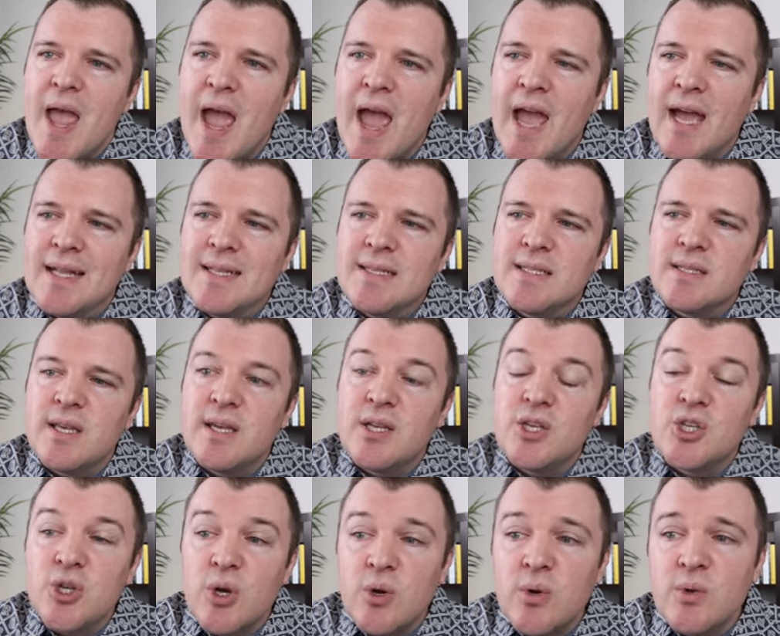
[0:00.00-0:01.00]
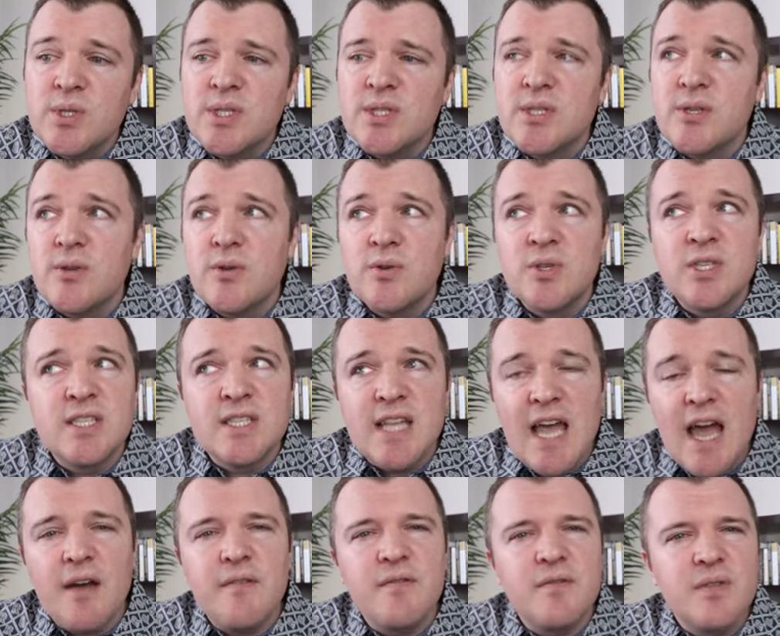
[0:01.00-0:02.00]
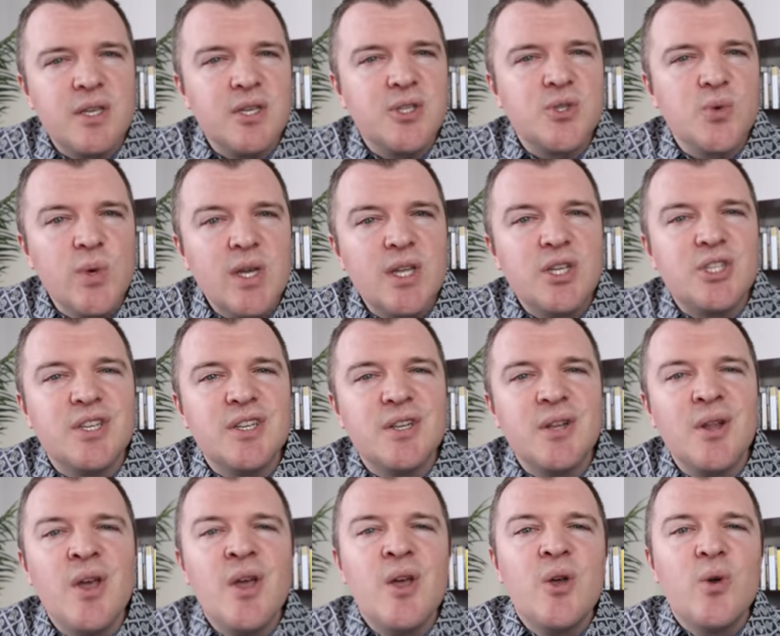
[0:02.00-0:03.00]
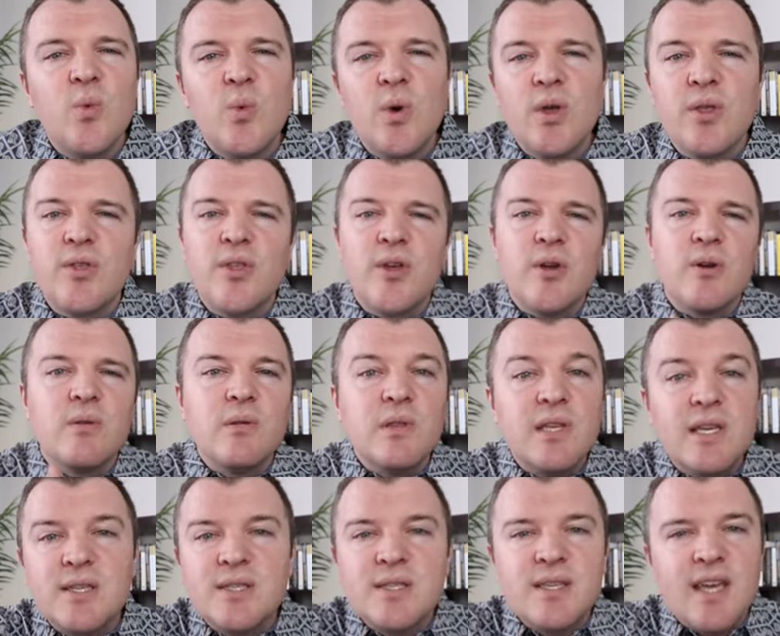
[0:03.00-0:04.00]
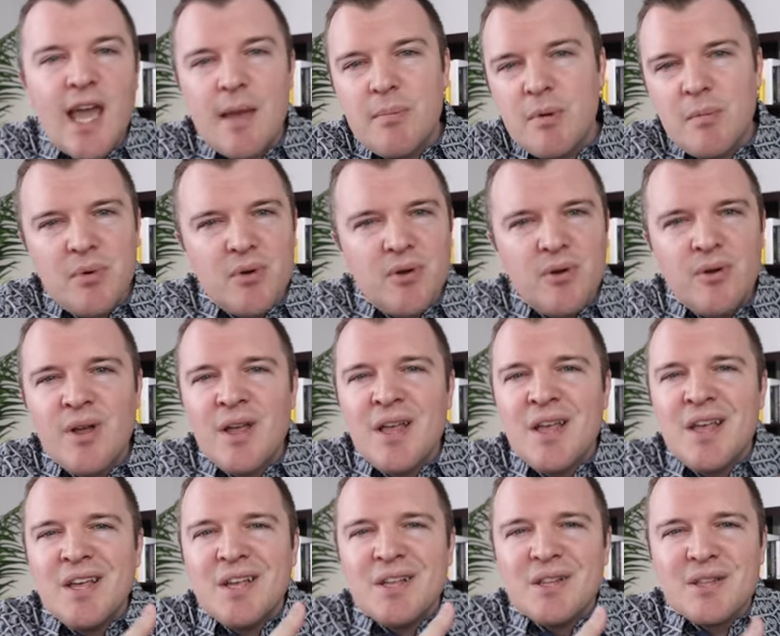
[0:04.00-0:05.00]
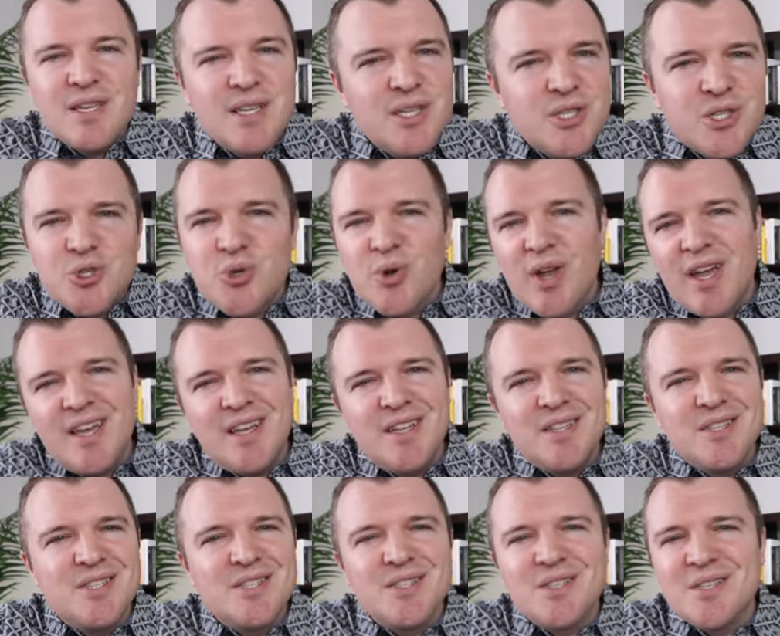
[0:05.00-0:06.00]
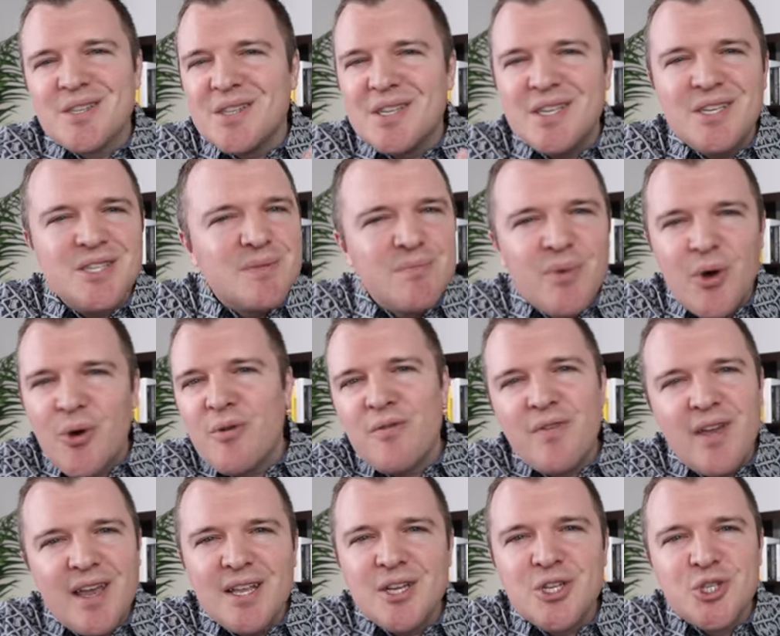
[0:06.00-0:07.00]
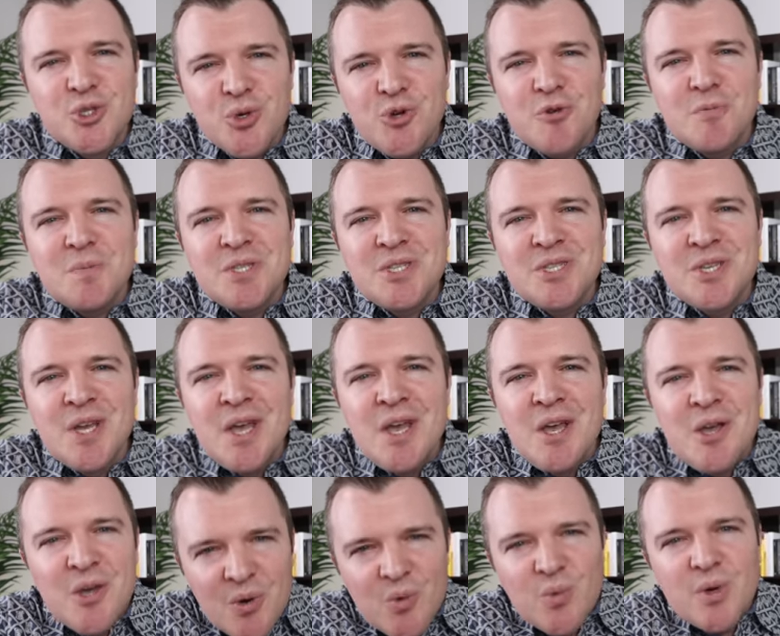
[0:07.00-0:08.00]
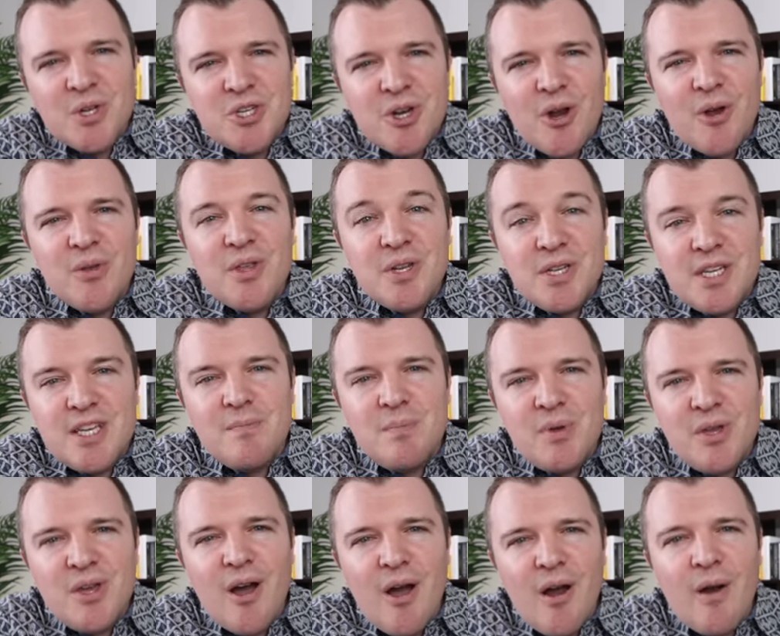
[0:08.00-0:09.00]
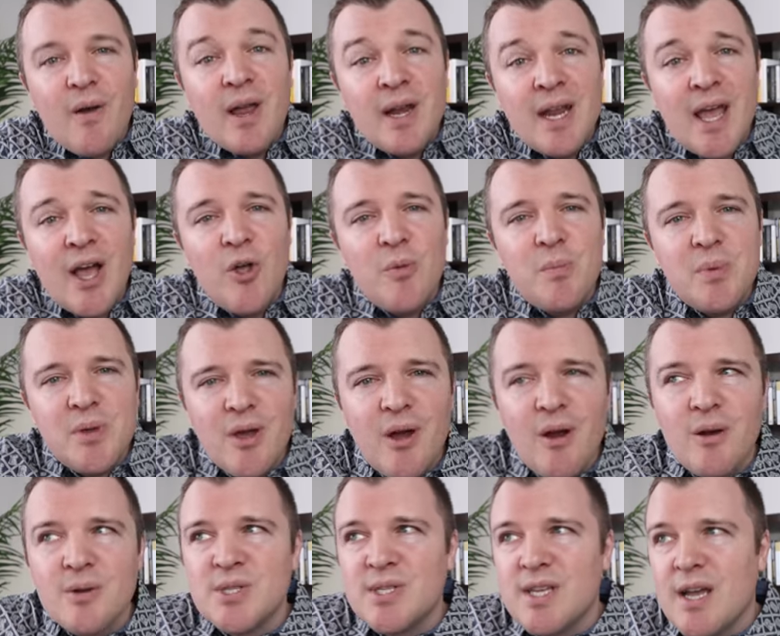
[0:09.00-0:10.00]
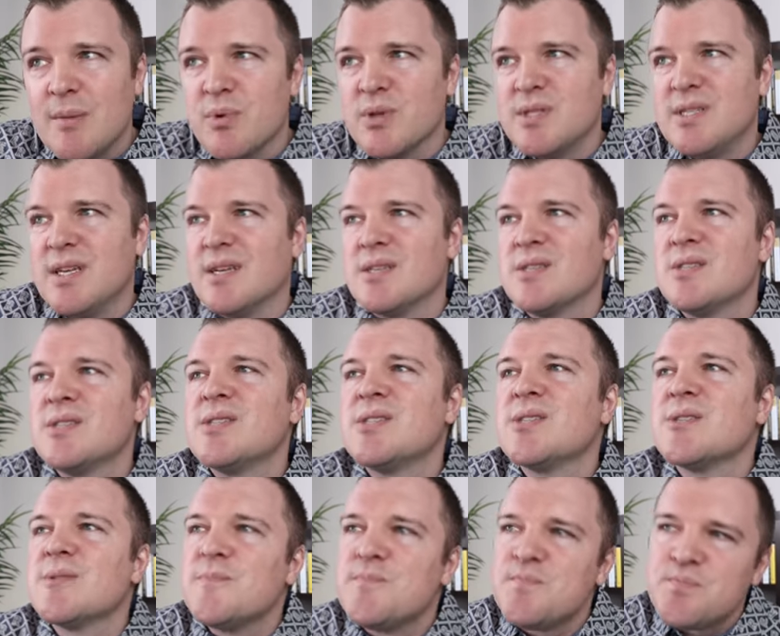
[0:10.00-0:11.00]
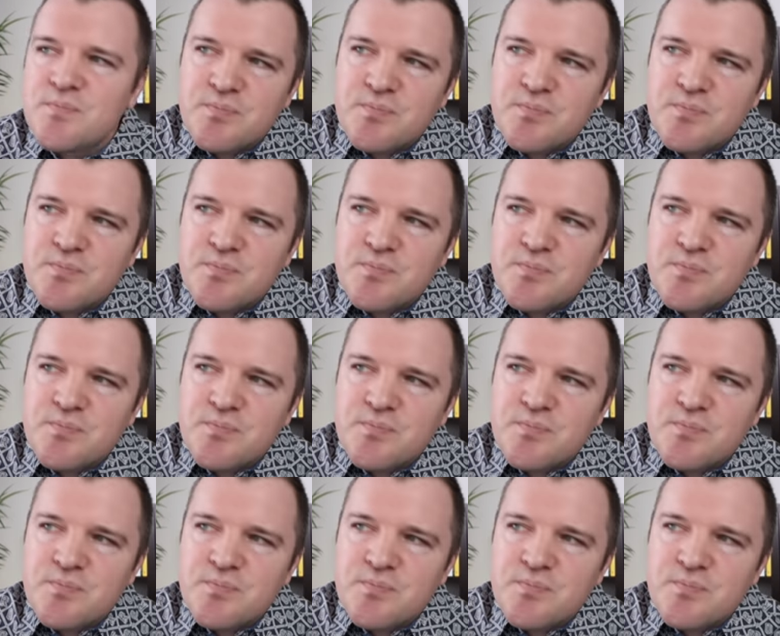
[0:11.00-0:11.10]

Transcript: And they chose to staff this region with their least capable, least trained, least motivated troops, which are the DPR and LPR separatists.